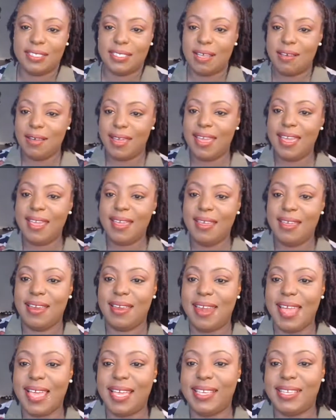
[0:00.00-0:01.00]
Okay,
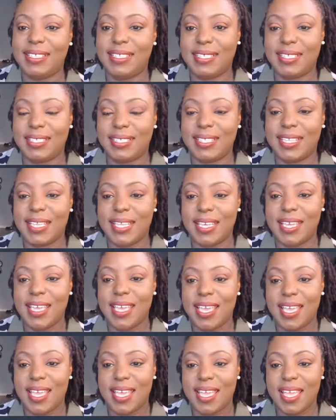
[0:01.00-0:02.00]
nice.
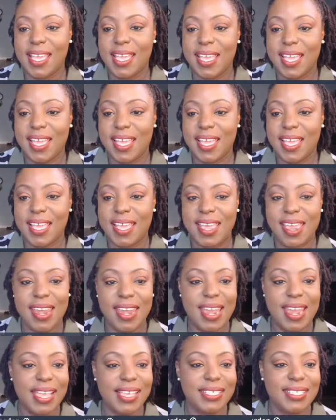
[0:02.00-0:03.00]

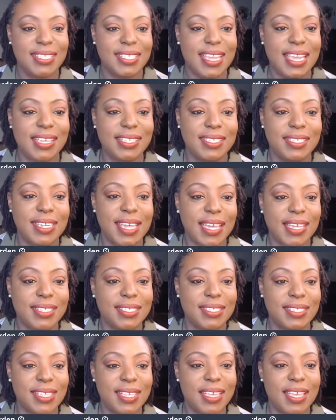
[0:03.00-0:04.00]
Nice, nice,
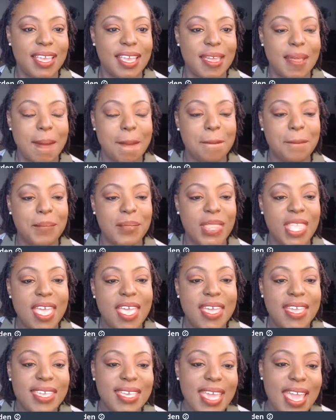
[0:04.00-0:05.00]
nice.
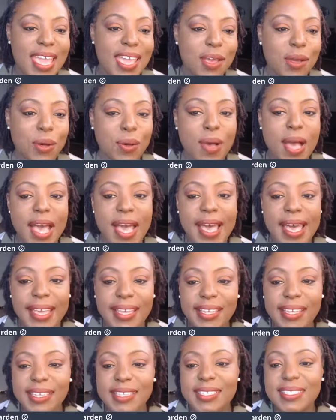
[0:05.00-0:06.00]
Kale,
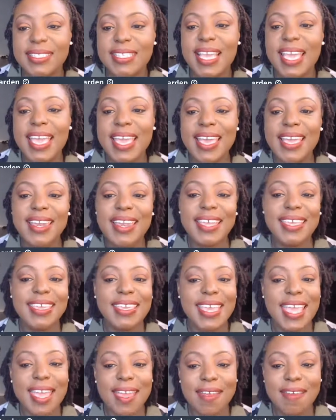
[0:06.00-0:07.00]
onions, and
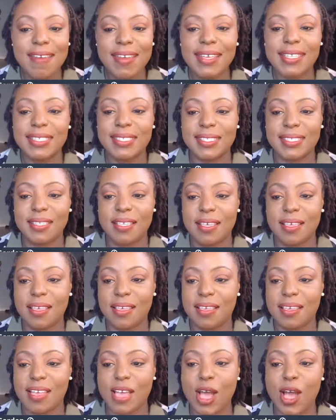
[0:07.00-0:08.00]
carrots.
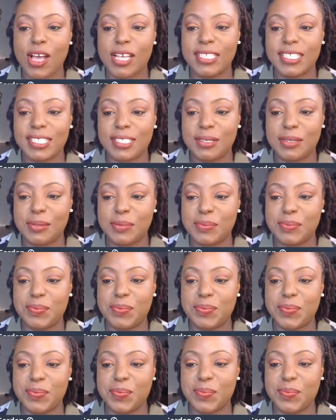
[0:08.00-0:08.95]
Awesome.